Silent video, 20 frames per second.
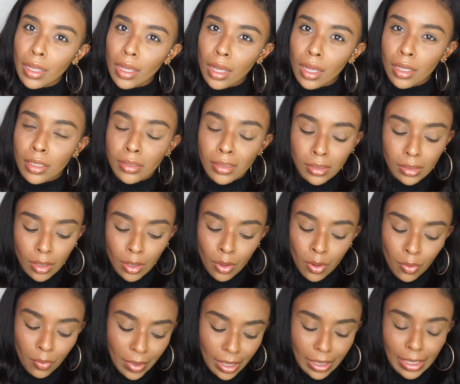Guys,
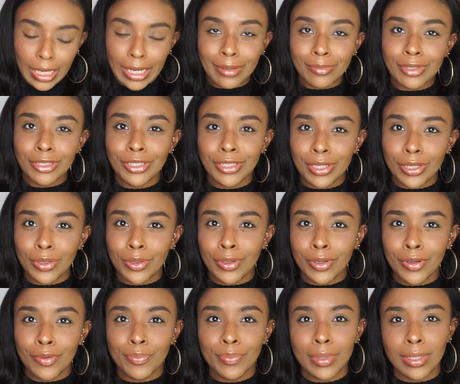so my camera shut
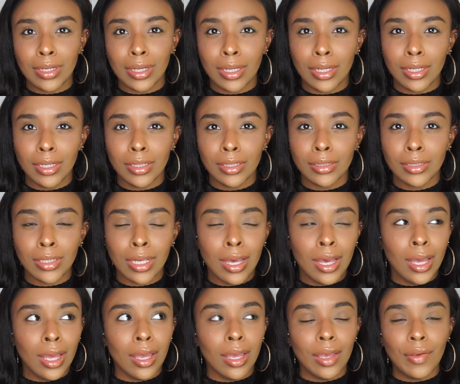off because
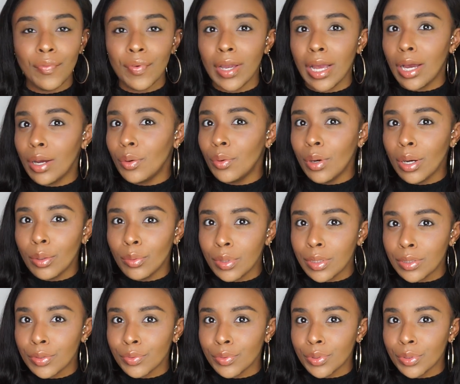it forgot who I
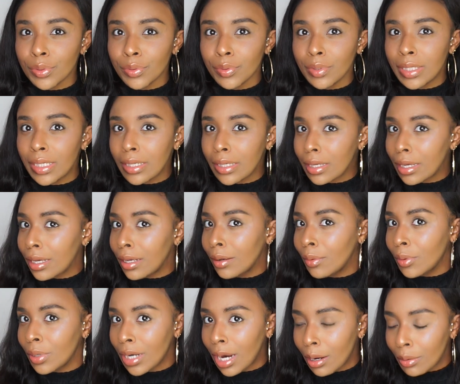was real quick
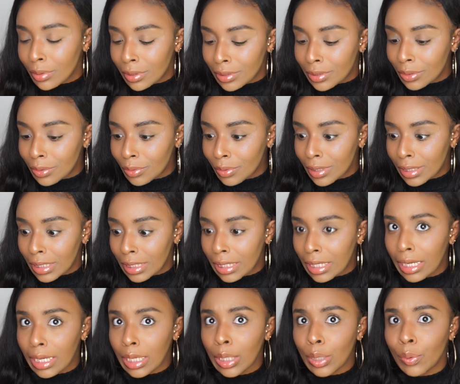and what I was doing
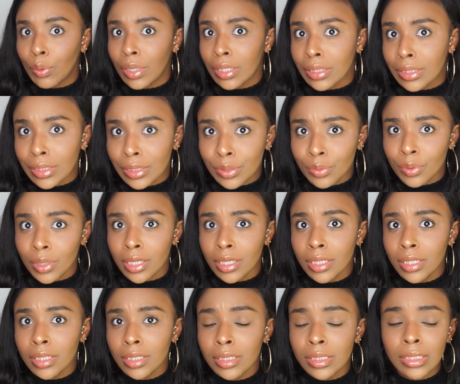and what this
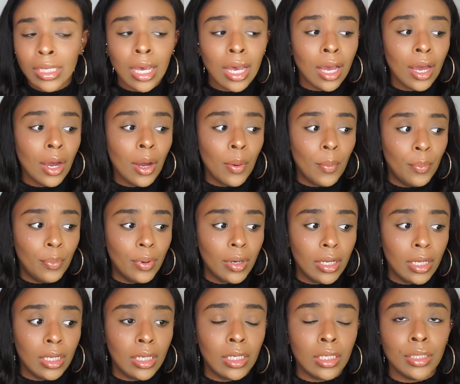was,
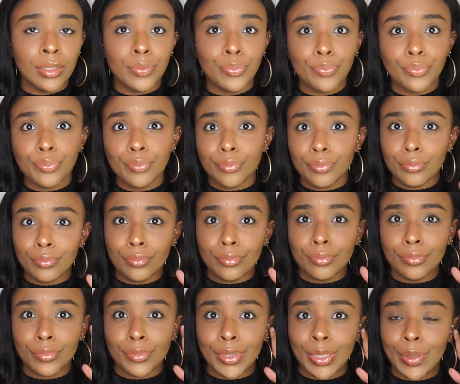but
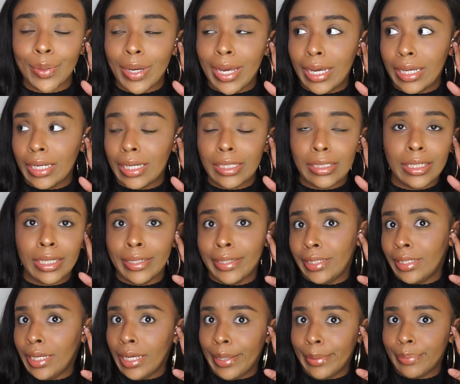we gonna act like that
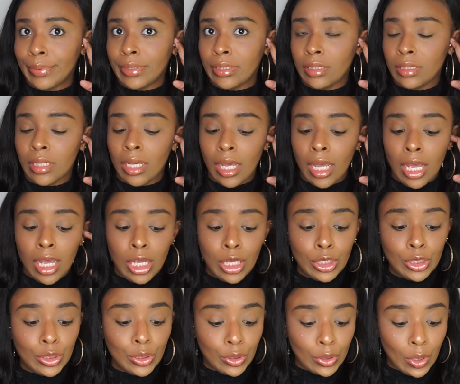didn't happen.
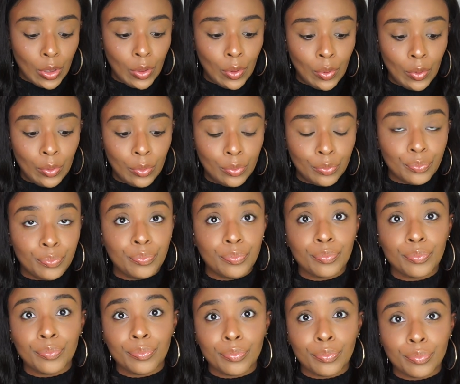So
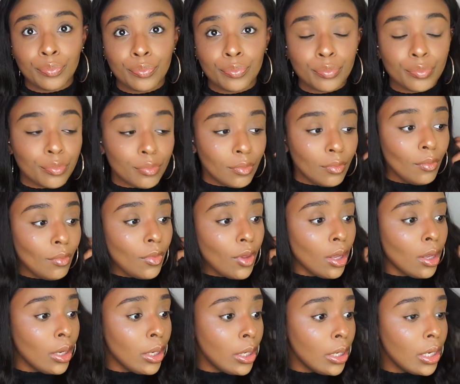
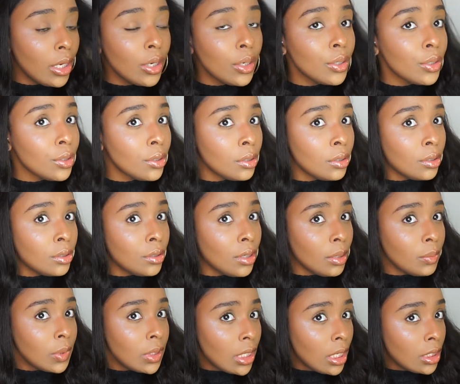yeah, girl,
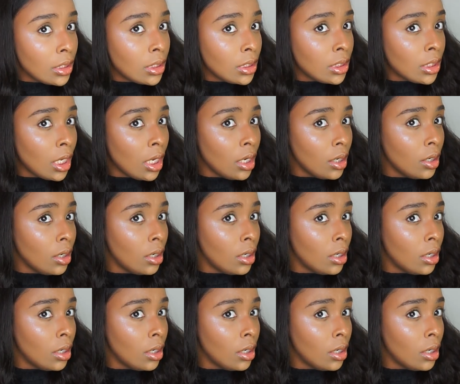I'm sad to say,